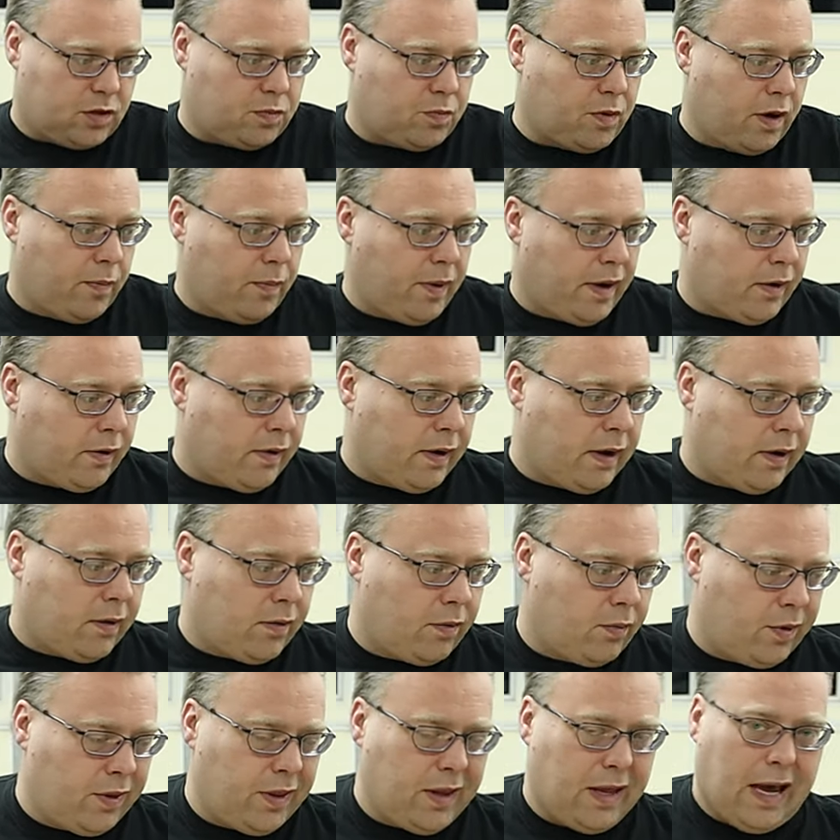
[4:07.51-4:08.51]
spray powder
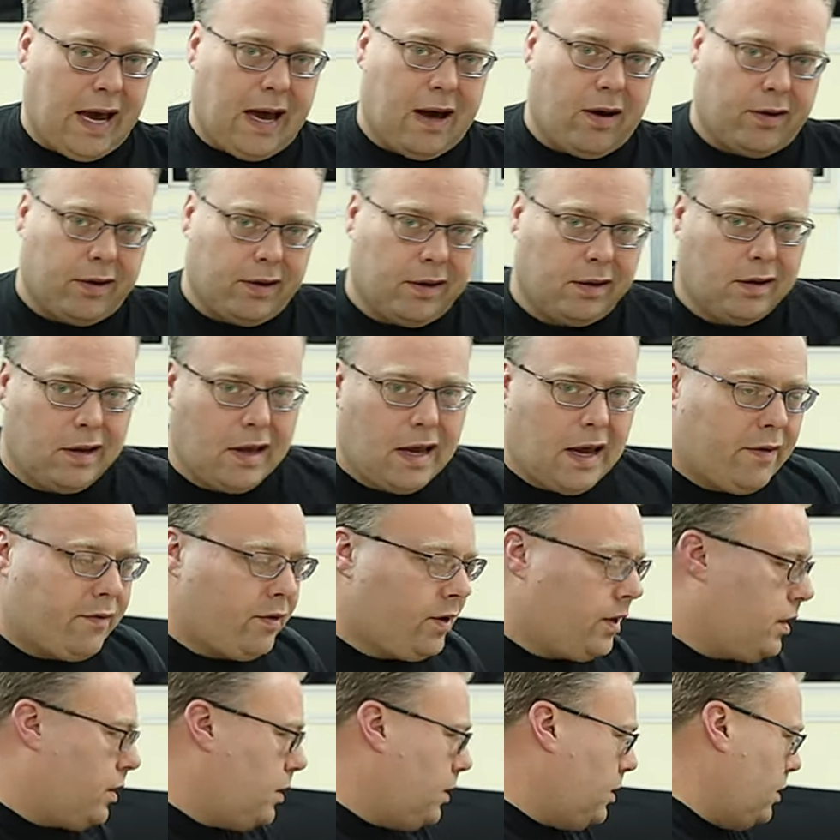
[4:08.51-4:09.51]
out without it
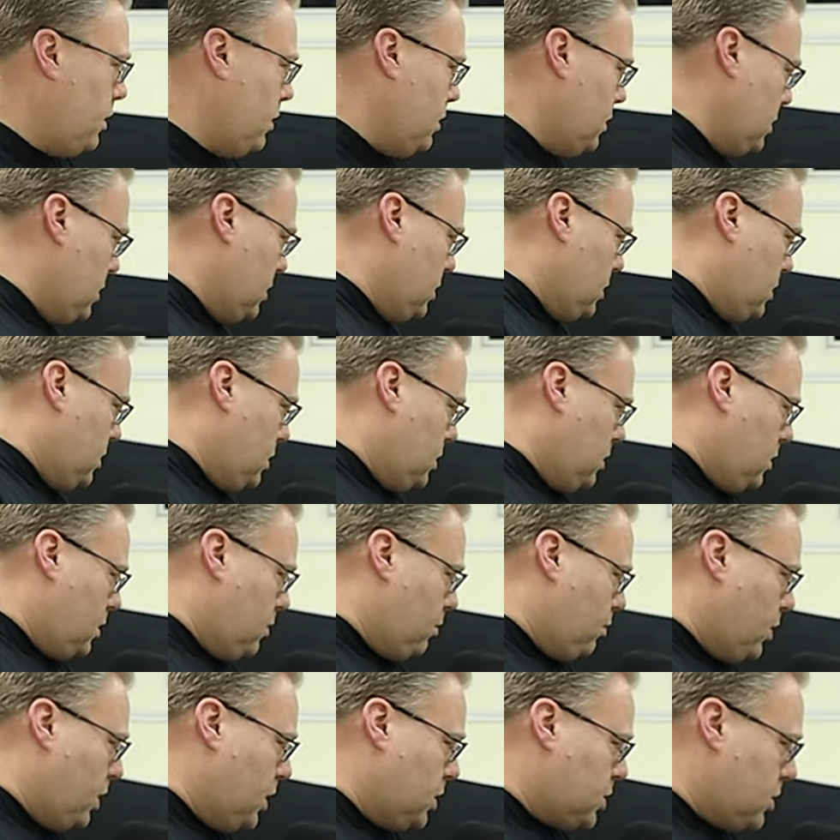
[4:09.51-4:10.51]
having any
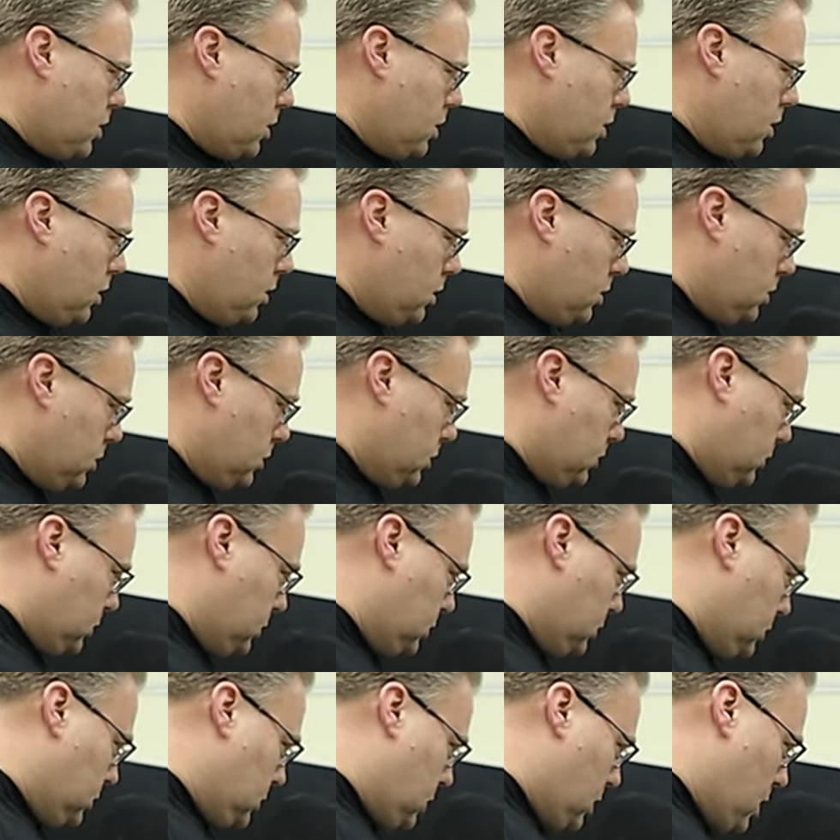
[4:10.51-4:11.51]
pressure.
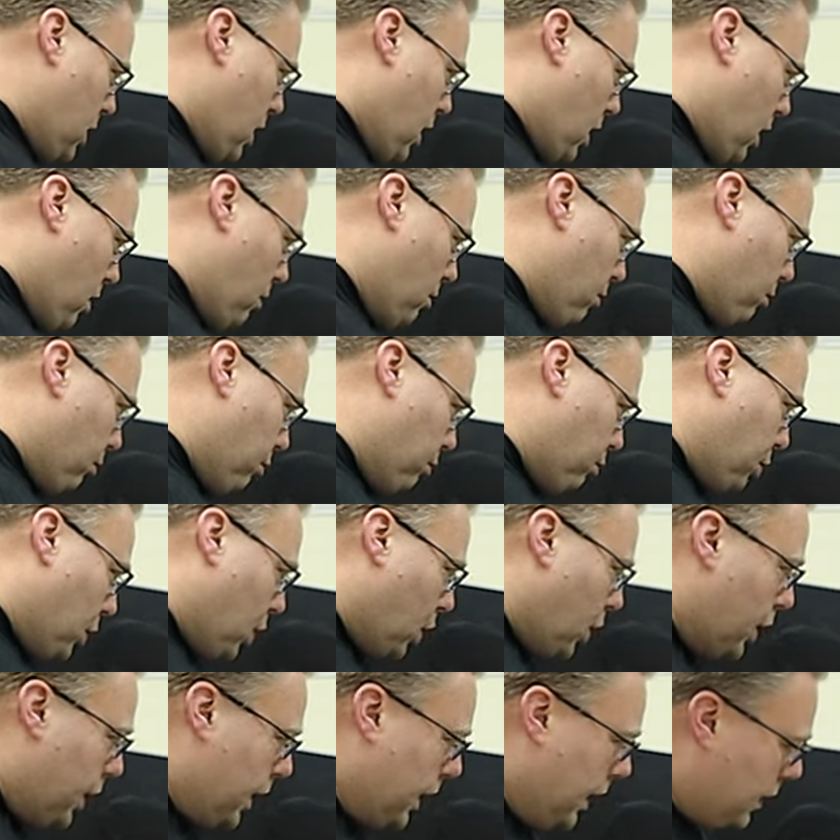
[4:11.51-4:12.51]

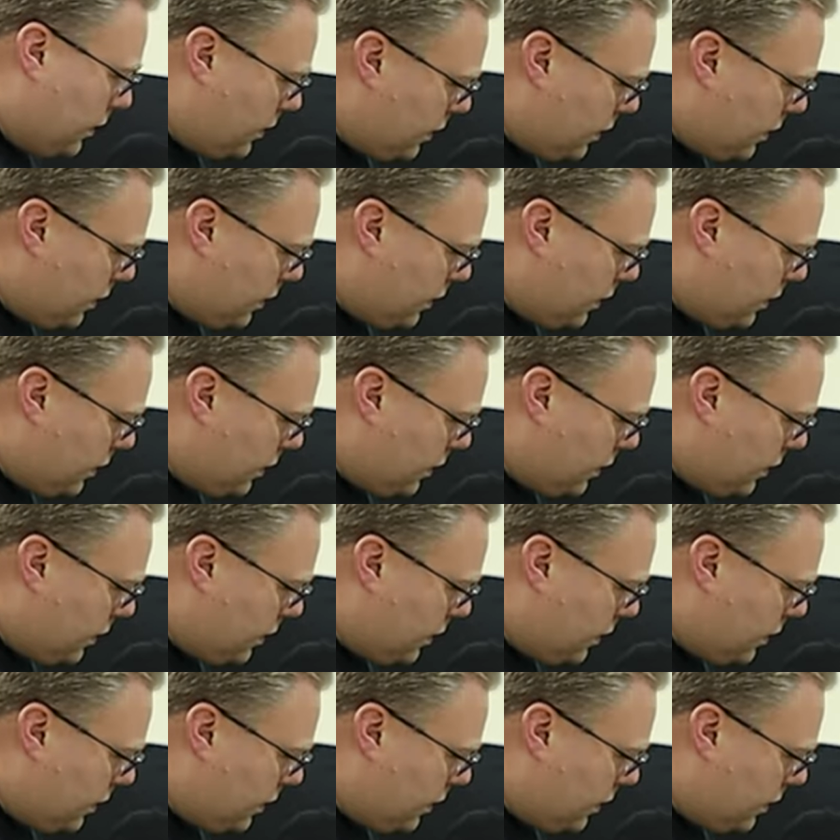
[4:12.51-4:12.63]
Pretty